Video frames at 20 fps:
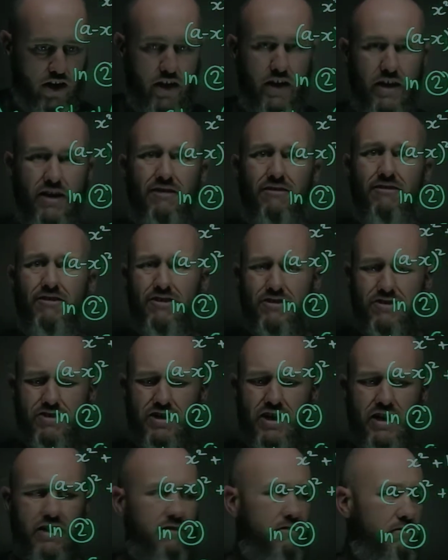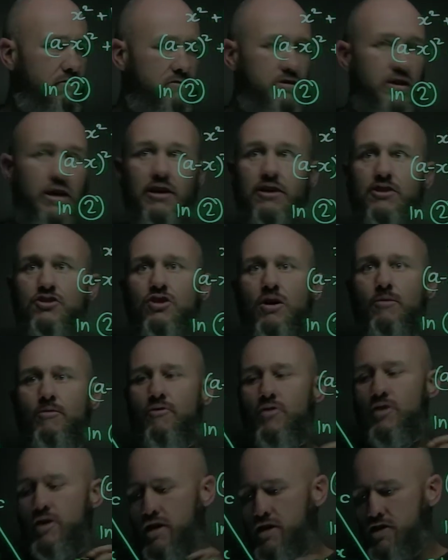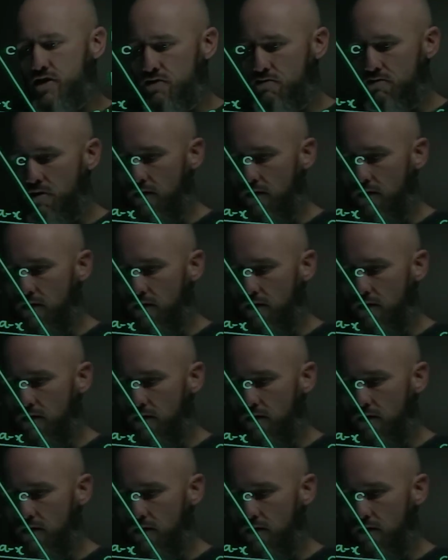here. Take your time if you need to.